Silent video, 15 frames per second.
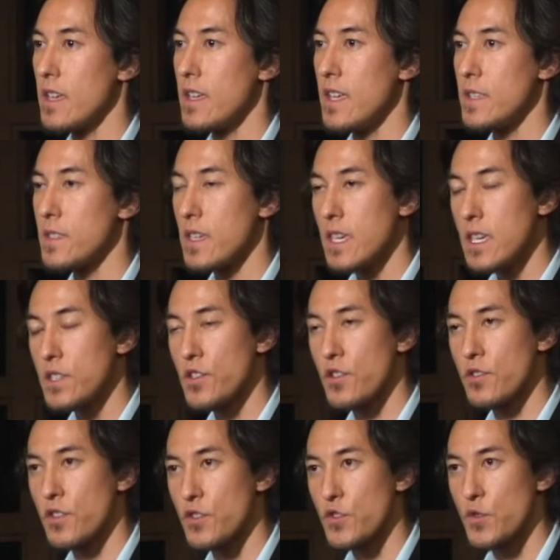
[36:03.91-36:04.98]
It's
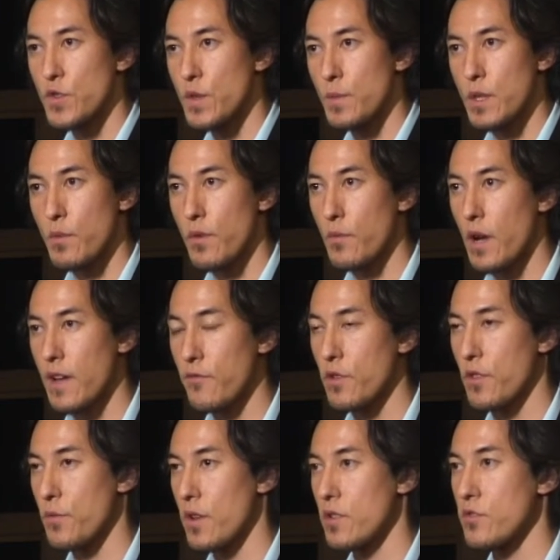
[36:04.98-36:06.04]
easier to shoot somebody with a rifle
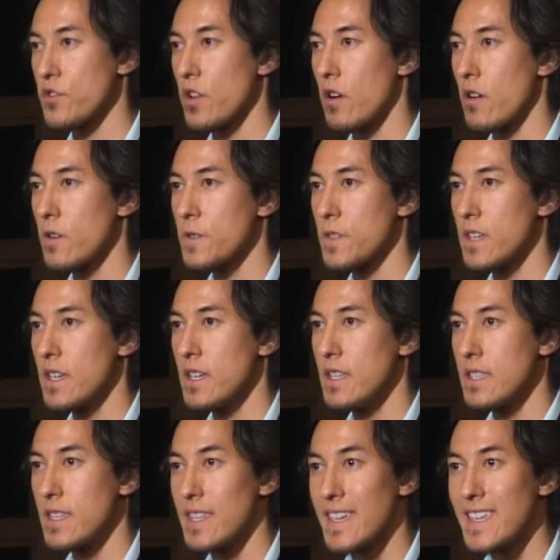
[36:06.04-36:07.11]
at 300 yards
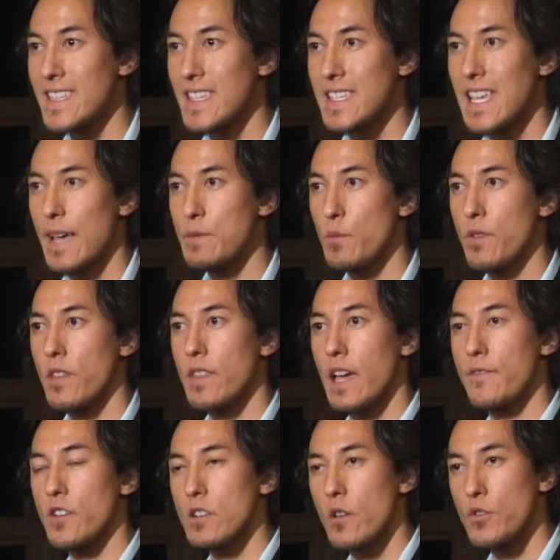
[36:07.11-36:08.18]
than it is to stab them with a
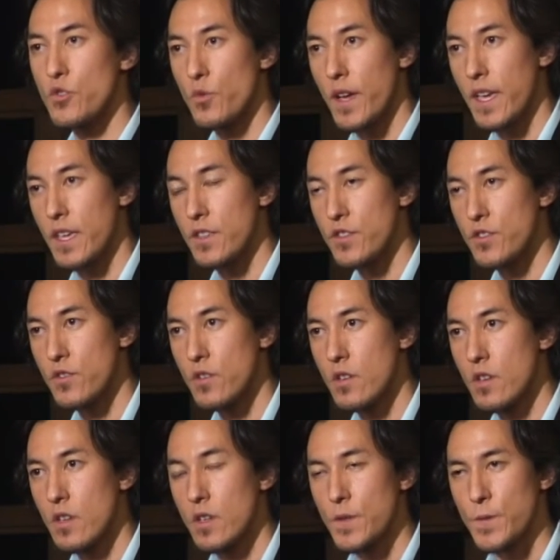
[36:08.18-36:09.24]
knife at close range.
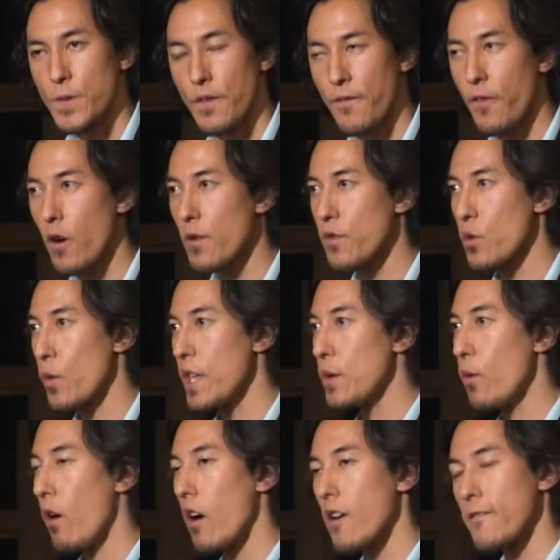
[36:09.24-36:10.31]
So the farther away
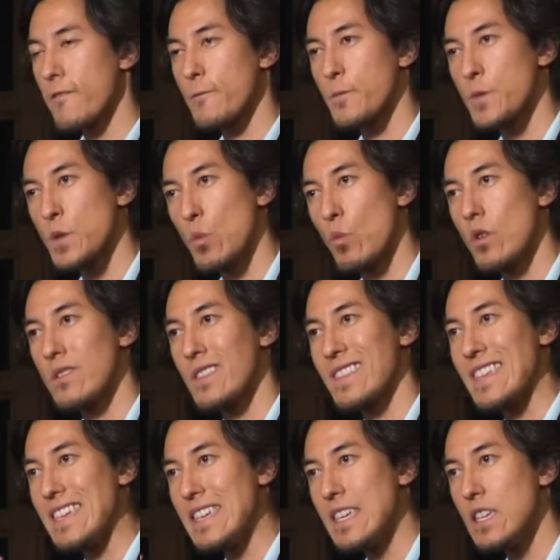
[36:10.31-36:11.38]
you are from someone,
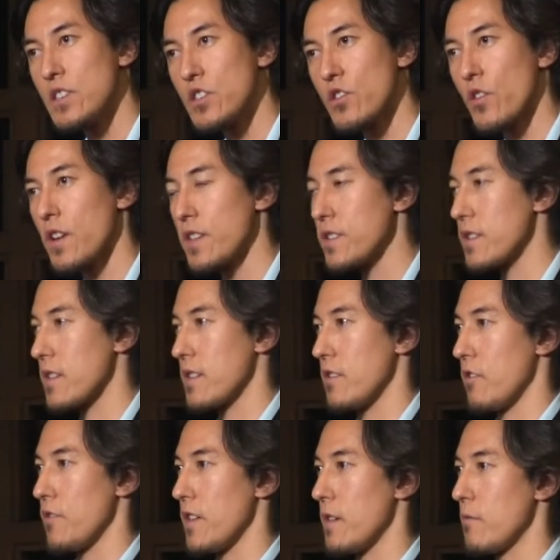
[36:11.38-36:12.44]
the easier it is to
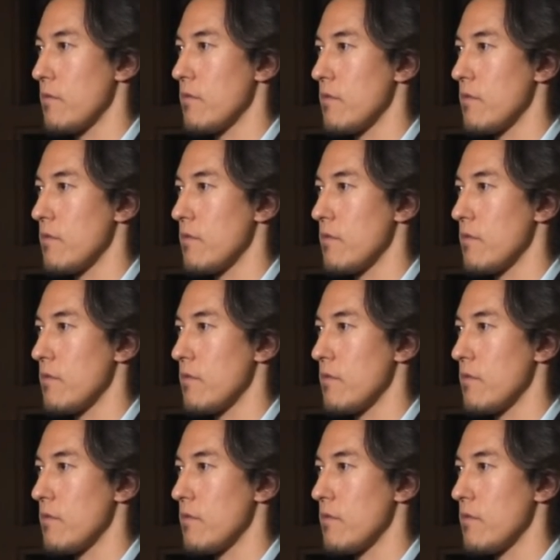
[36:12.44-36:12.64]
kill them.